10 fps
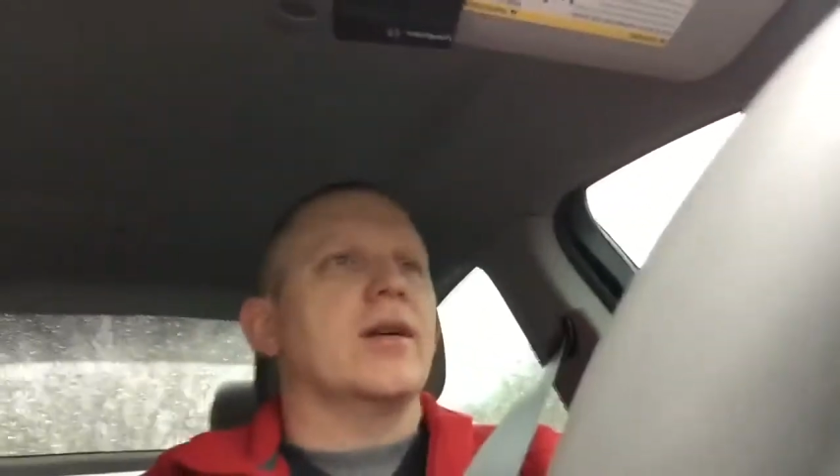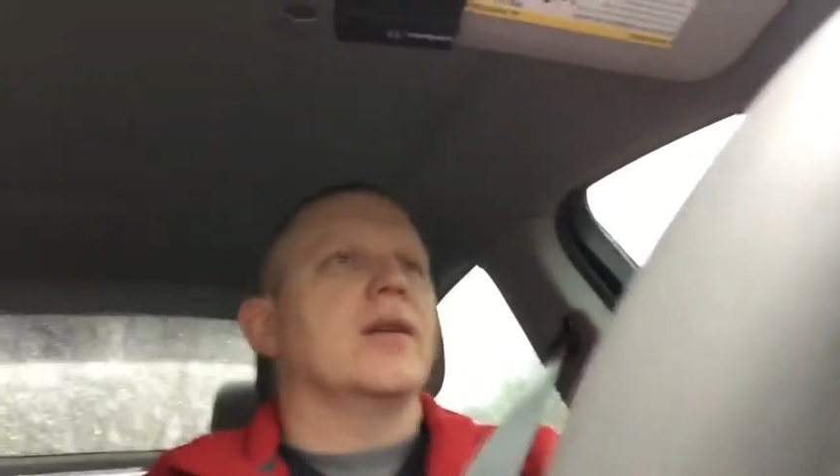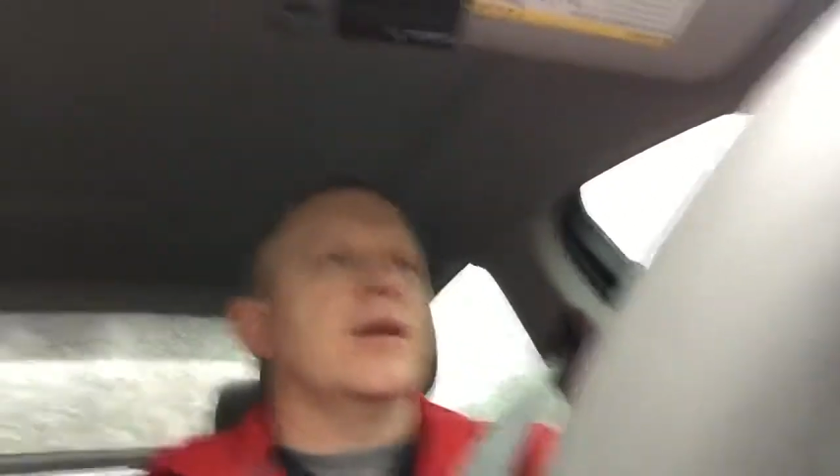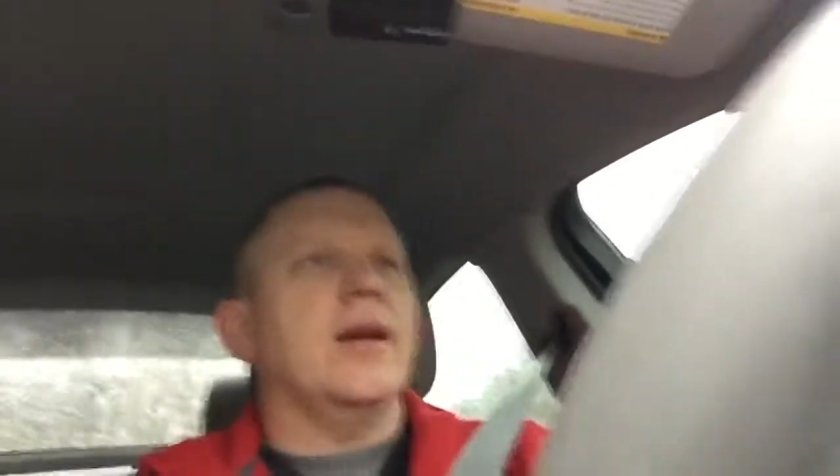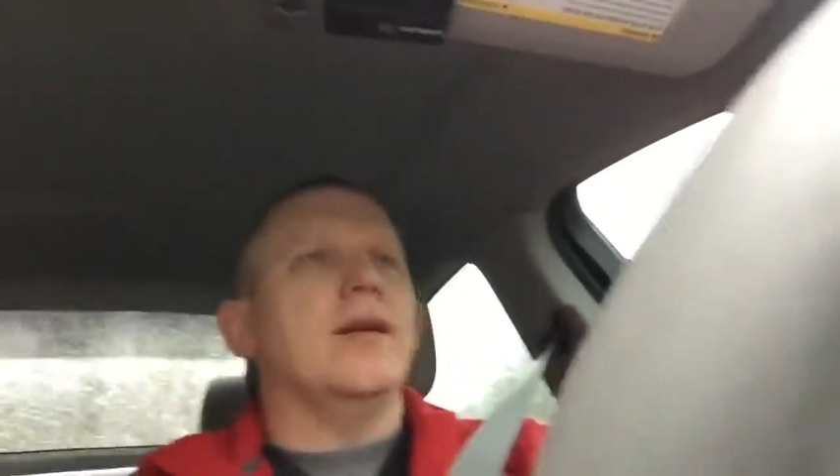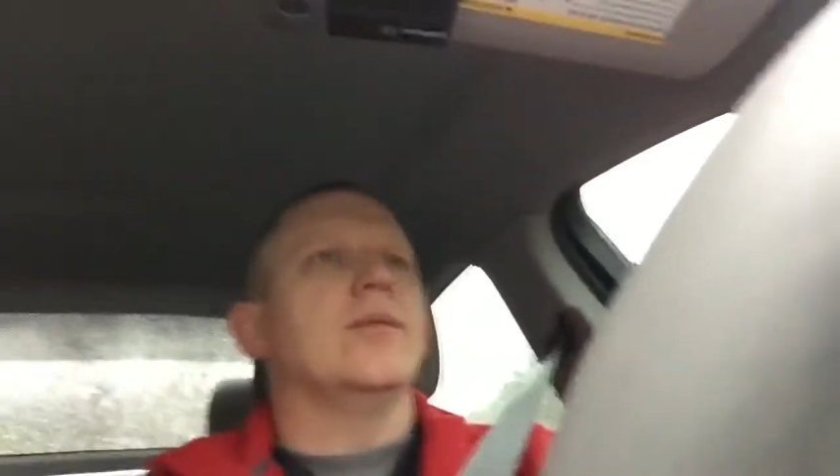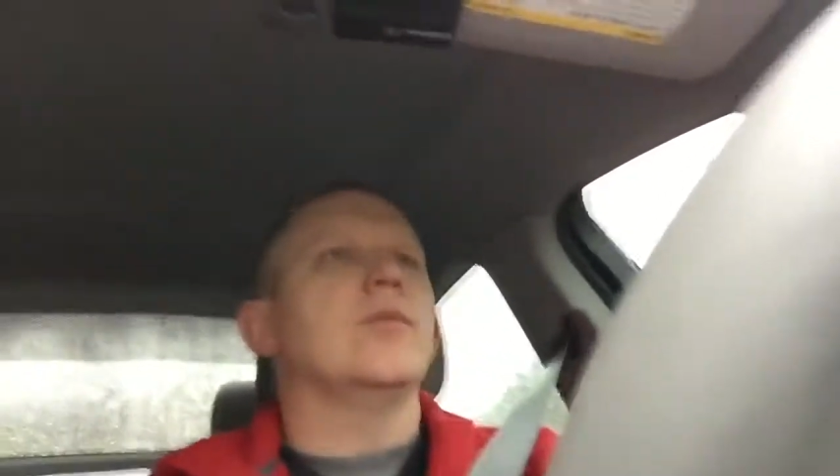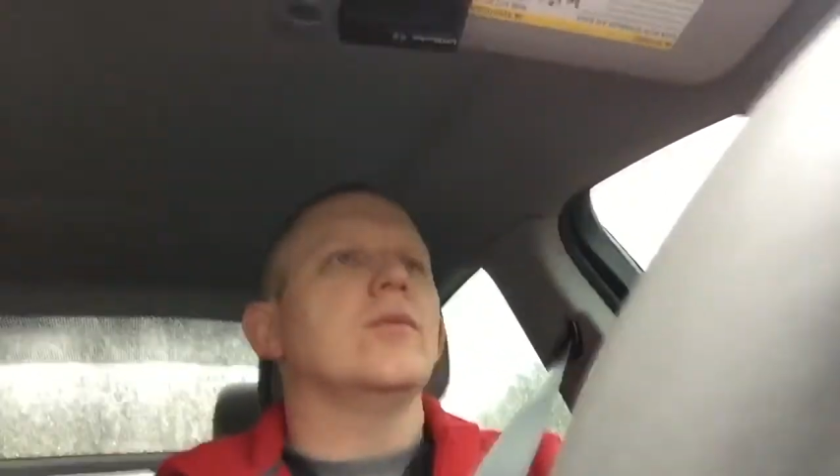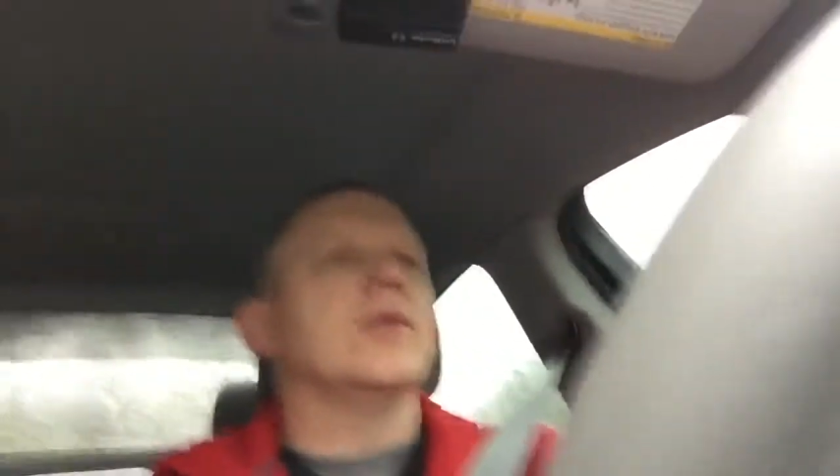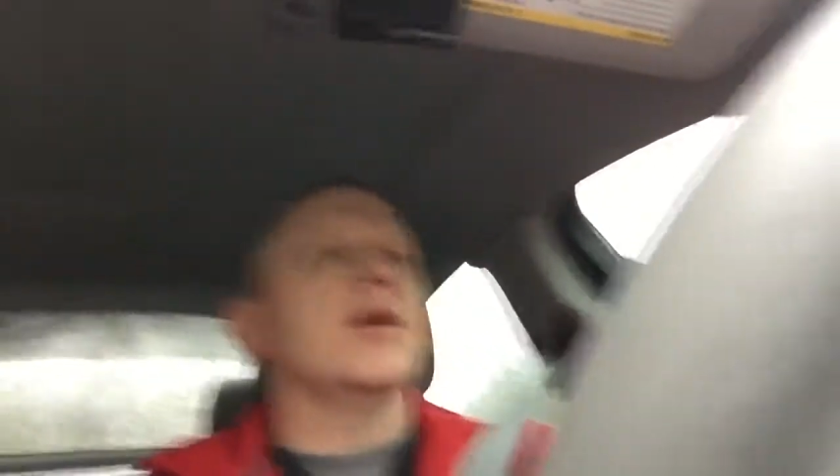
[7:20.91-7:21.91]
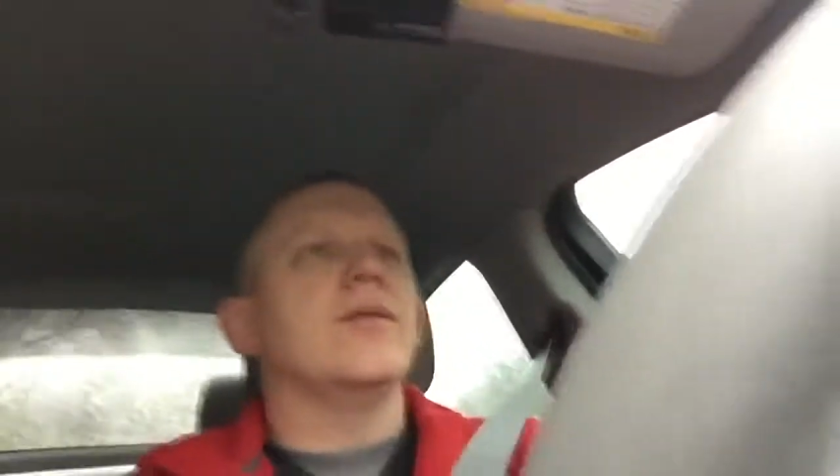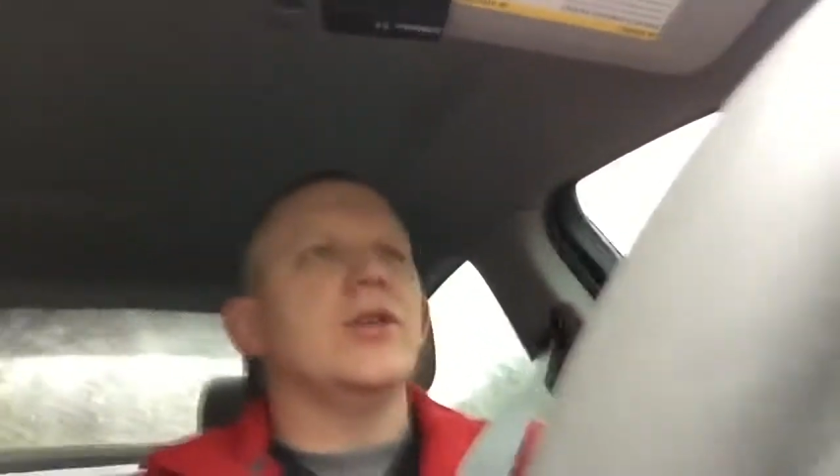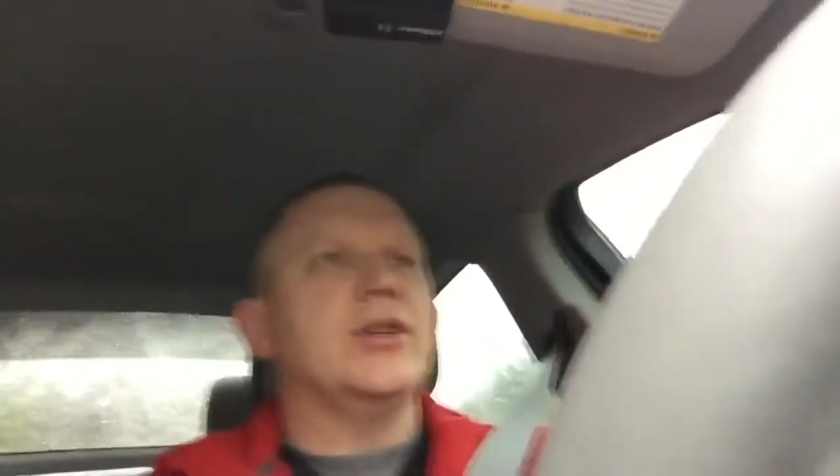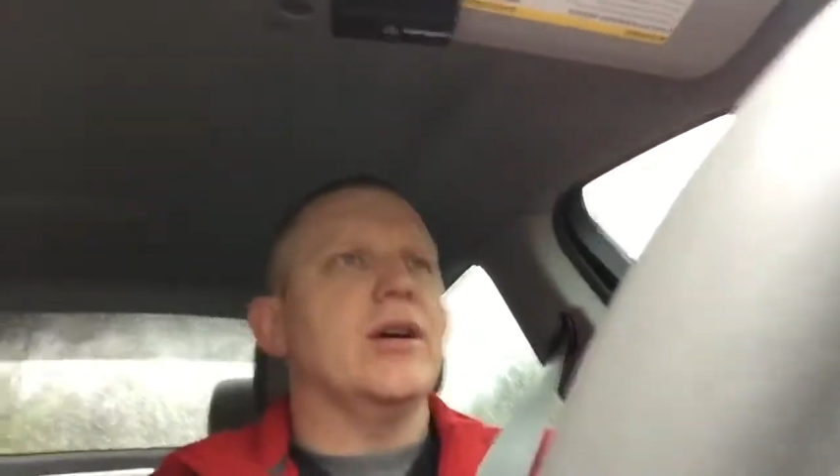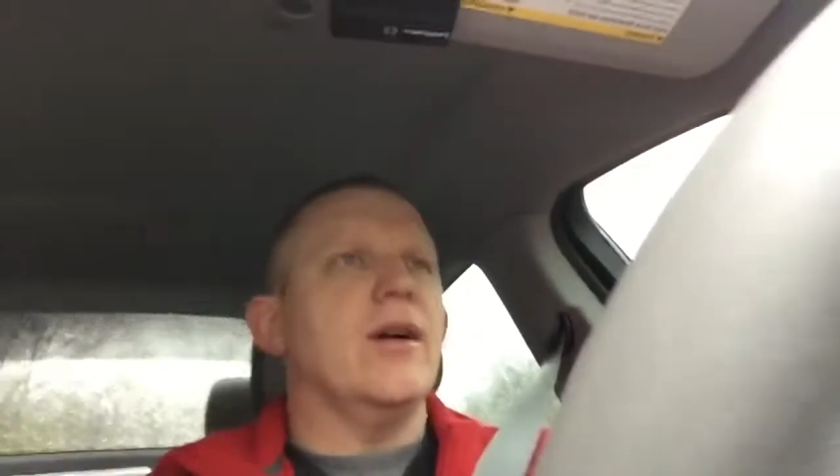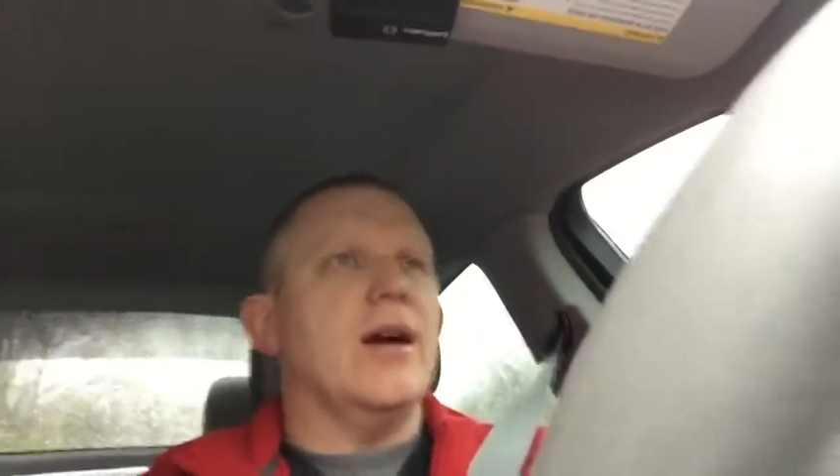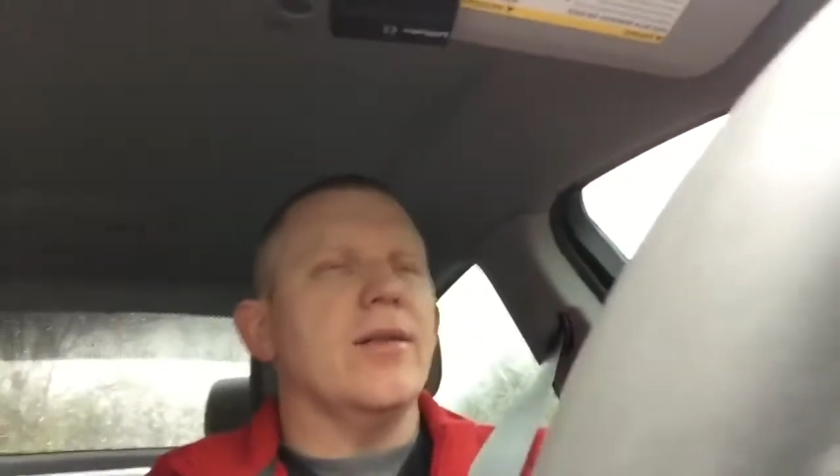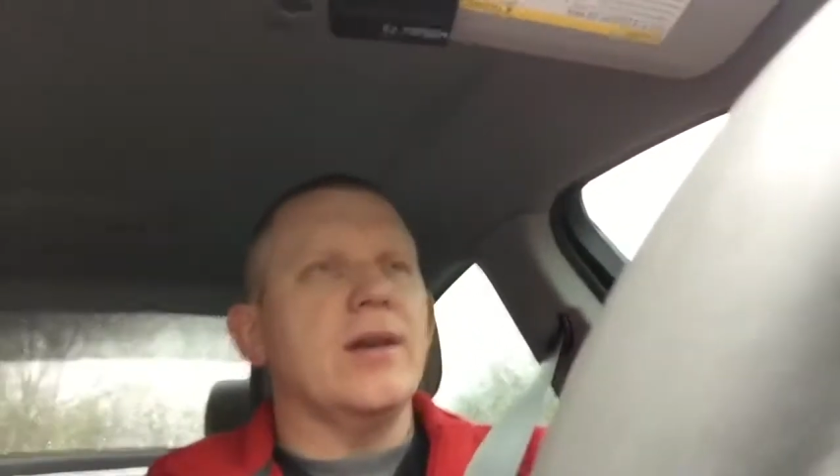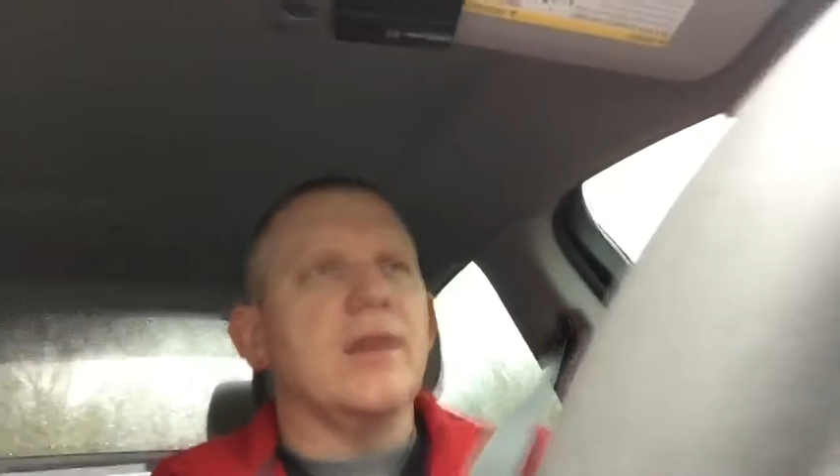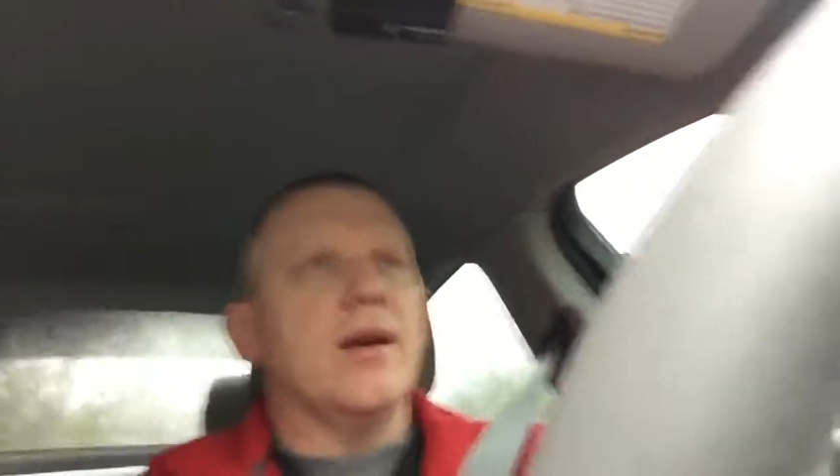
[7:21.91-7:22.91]
and would love to show
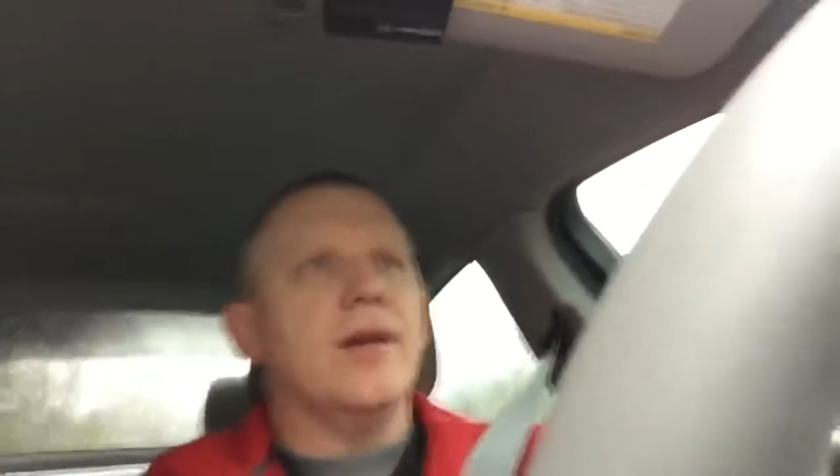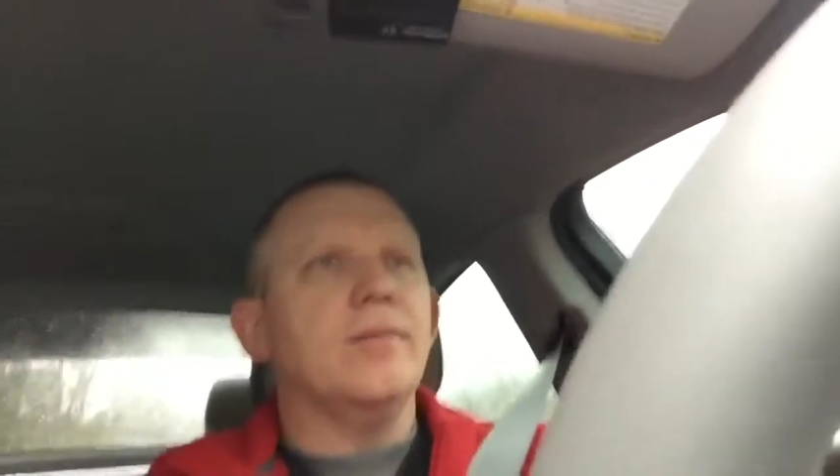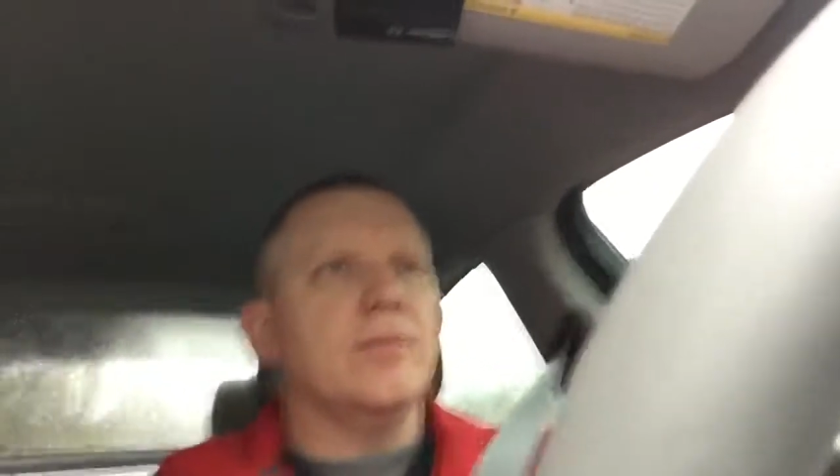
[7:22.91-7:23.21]
how the